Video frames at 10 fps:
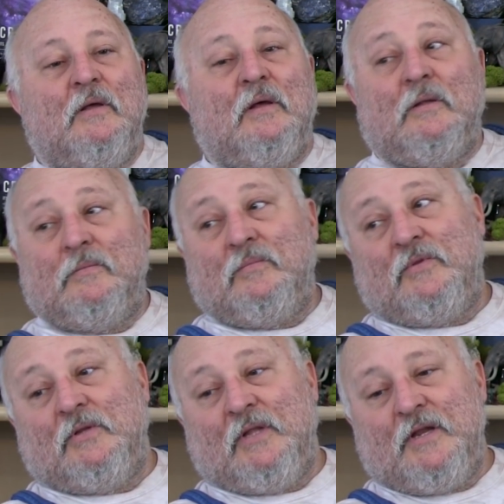Uh,
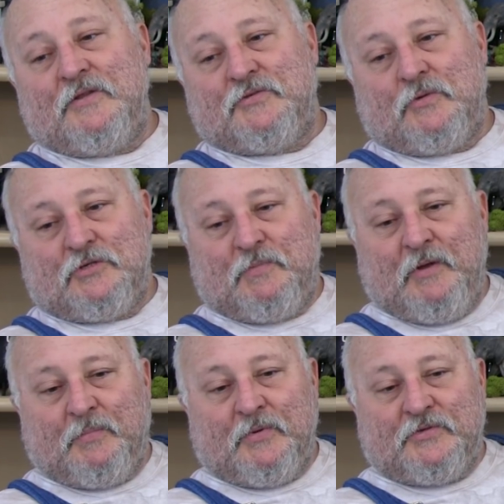a lot of the source people,